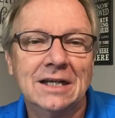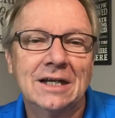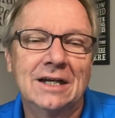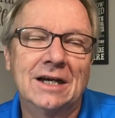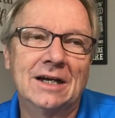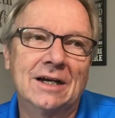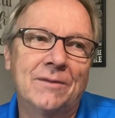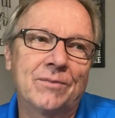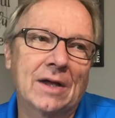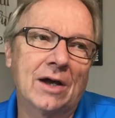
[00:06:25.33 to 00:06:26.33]

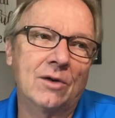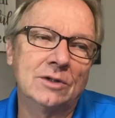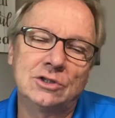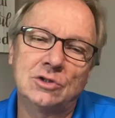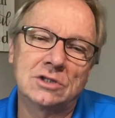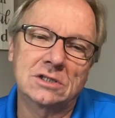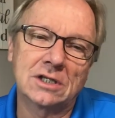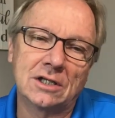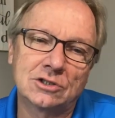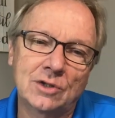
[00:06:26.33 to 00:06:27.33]
I always use this
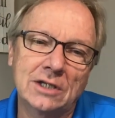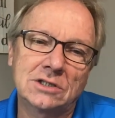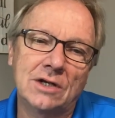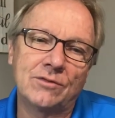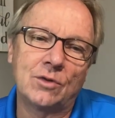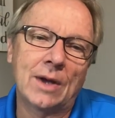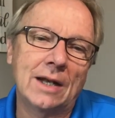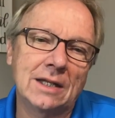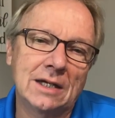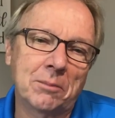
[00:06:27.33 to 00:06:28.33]
illustration. If you're
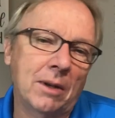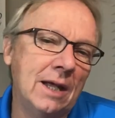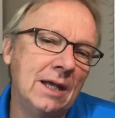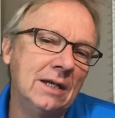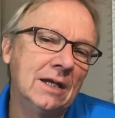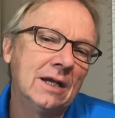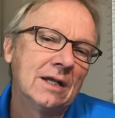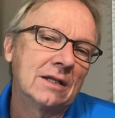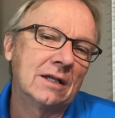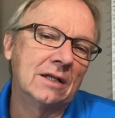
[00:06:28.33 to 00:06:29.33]
riding in a plane,
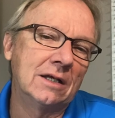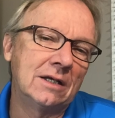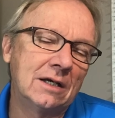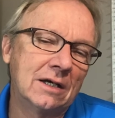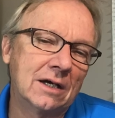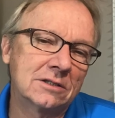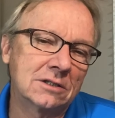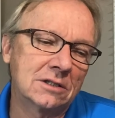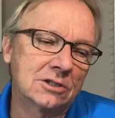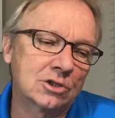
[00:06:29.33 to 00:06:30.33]
the
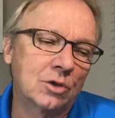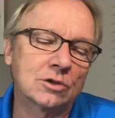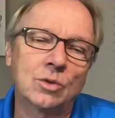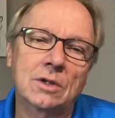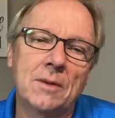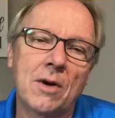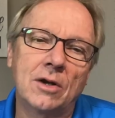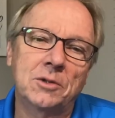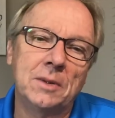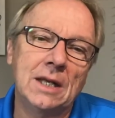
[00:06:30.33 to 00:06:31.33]
stewardess will come on
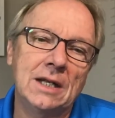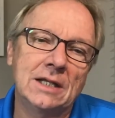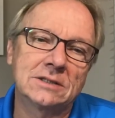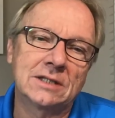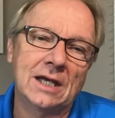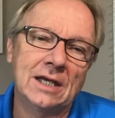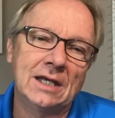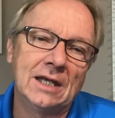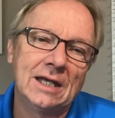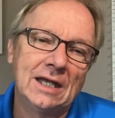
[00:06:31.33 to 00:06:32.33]
at the beginning and
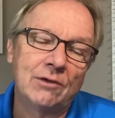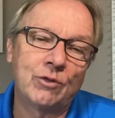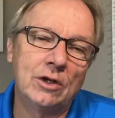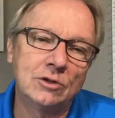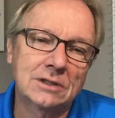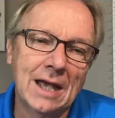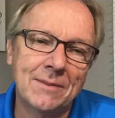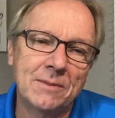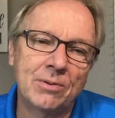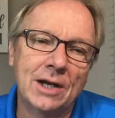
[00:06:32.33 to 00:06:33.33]
say, if we lose
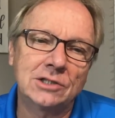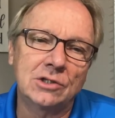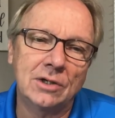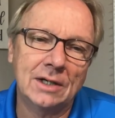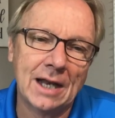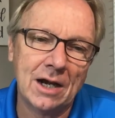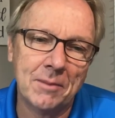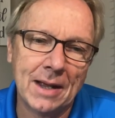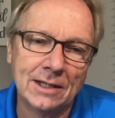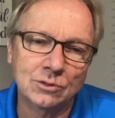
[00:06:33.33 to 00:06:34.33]
cabin pressure, an air
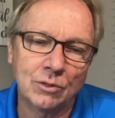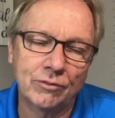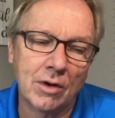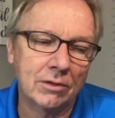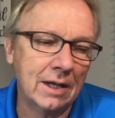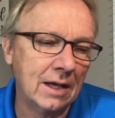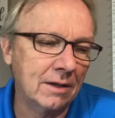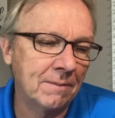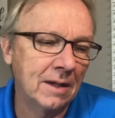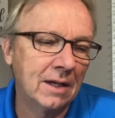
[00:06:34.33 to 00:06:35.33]
mask will fall
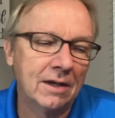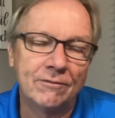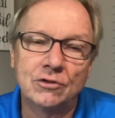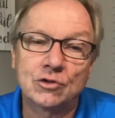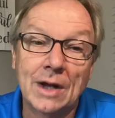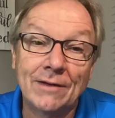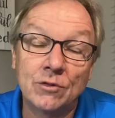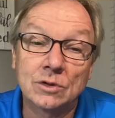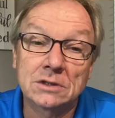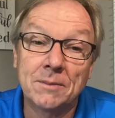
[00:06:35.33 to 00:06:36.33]
down. If you're
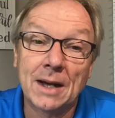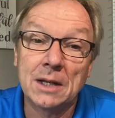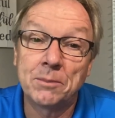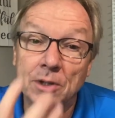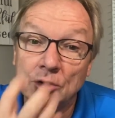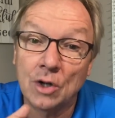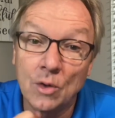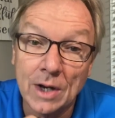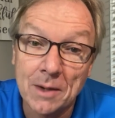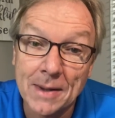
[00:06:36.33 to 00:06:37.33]
traveling with somebody, put your
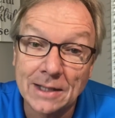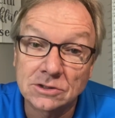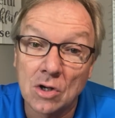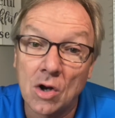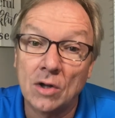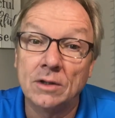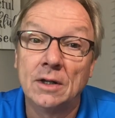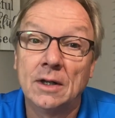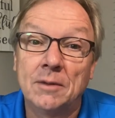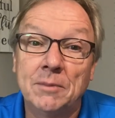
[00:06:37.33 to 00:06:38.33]
own air mask on
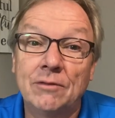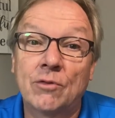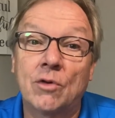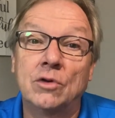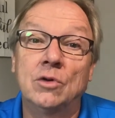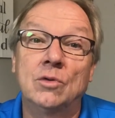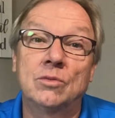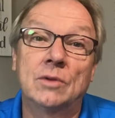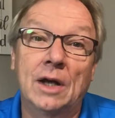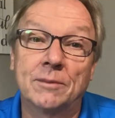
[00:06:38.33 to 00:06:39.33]
before
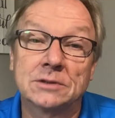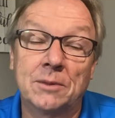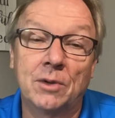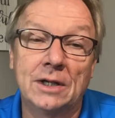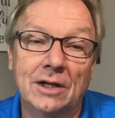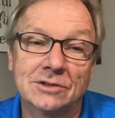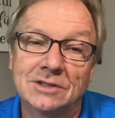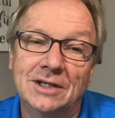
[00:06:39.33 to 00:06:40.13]
you help someone else.